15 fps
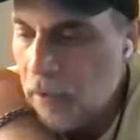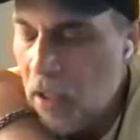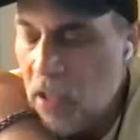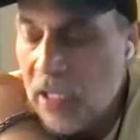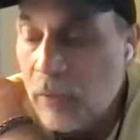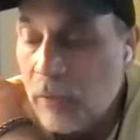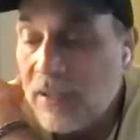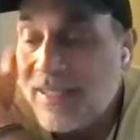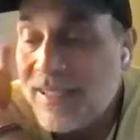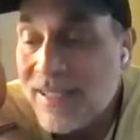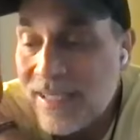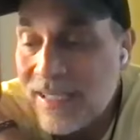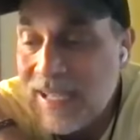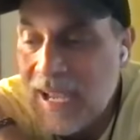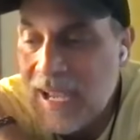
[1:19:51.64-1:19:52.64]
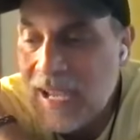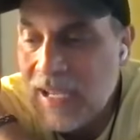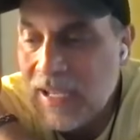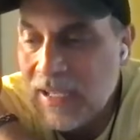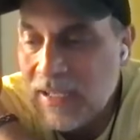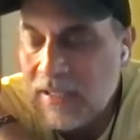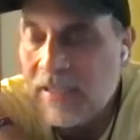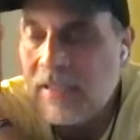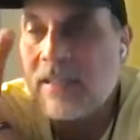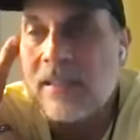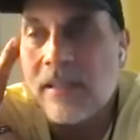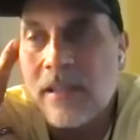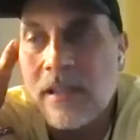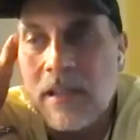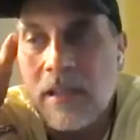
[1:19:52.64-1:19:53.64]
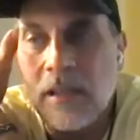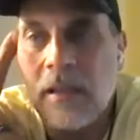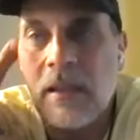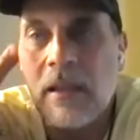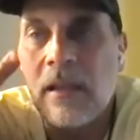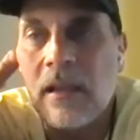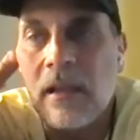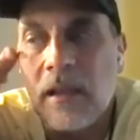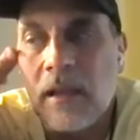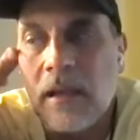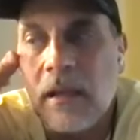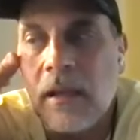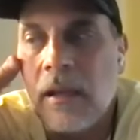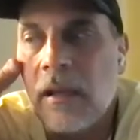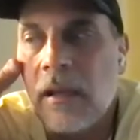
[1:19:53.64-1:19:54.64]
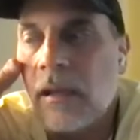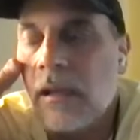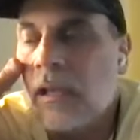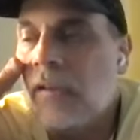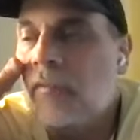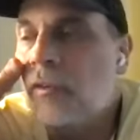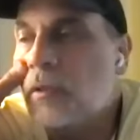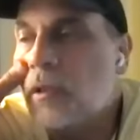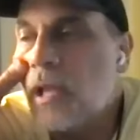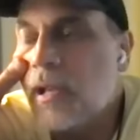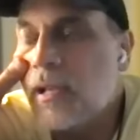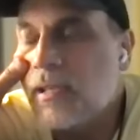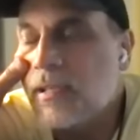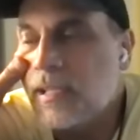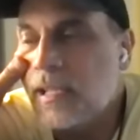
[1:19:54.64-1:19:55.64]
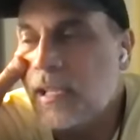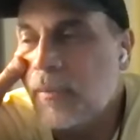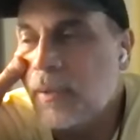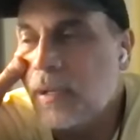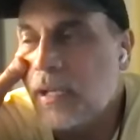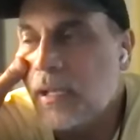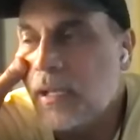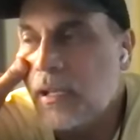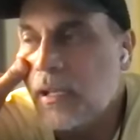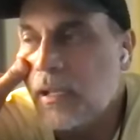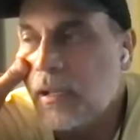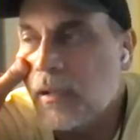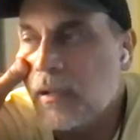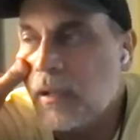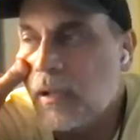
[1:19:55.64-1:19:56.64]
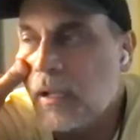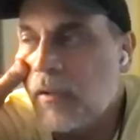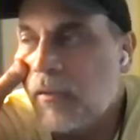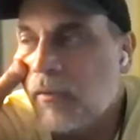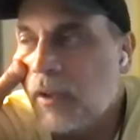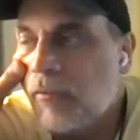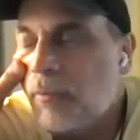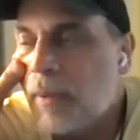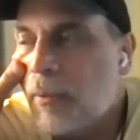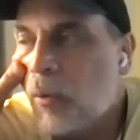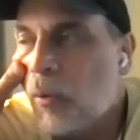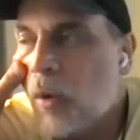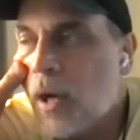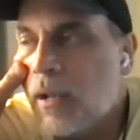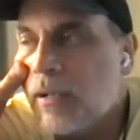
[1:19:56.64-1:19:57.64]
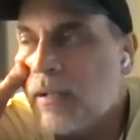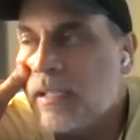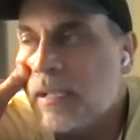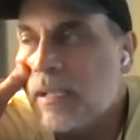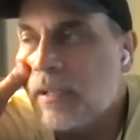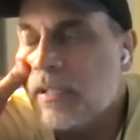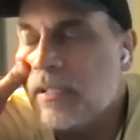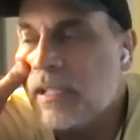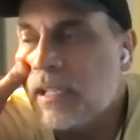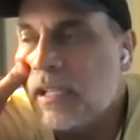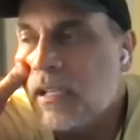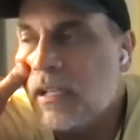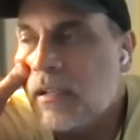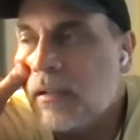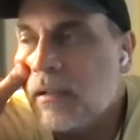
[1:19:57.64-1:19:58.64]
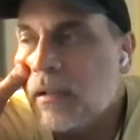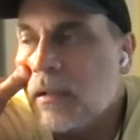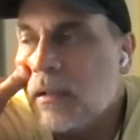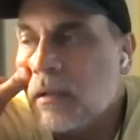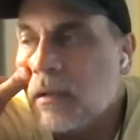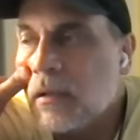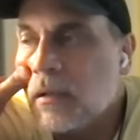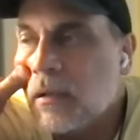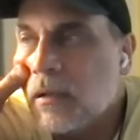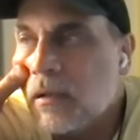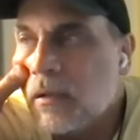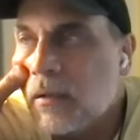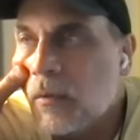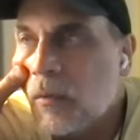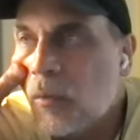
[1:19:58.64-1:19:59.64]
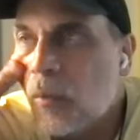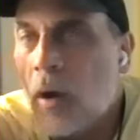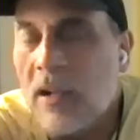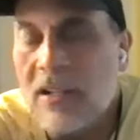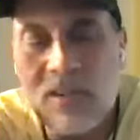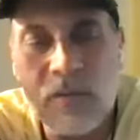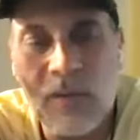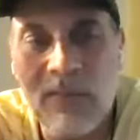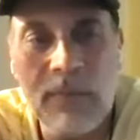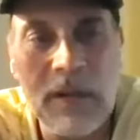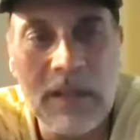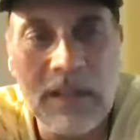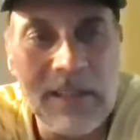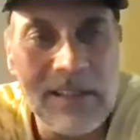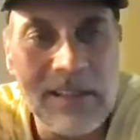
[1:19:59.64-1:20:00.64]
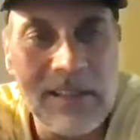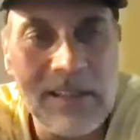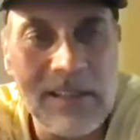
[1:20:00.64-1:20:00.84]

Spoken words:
I would say is, if you like seeing me, if people wanted to see me as Negan, watch 12 Monkeys,